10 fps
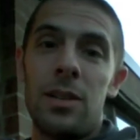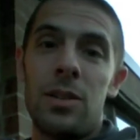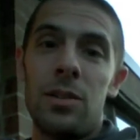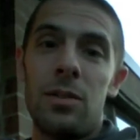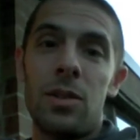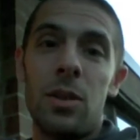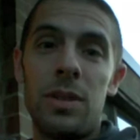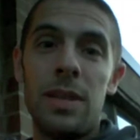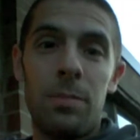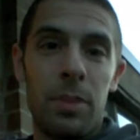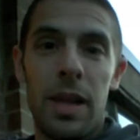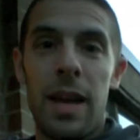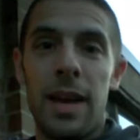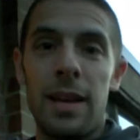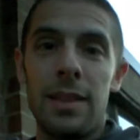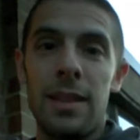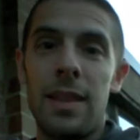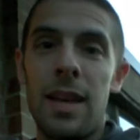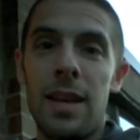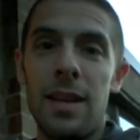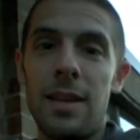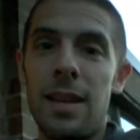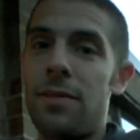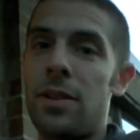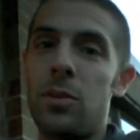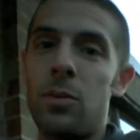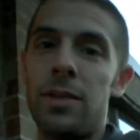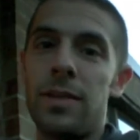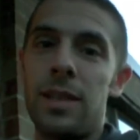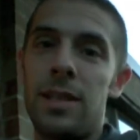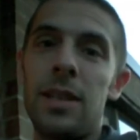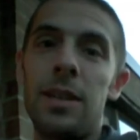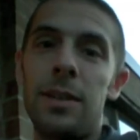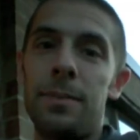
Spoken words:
To go see a play that they never would have considered.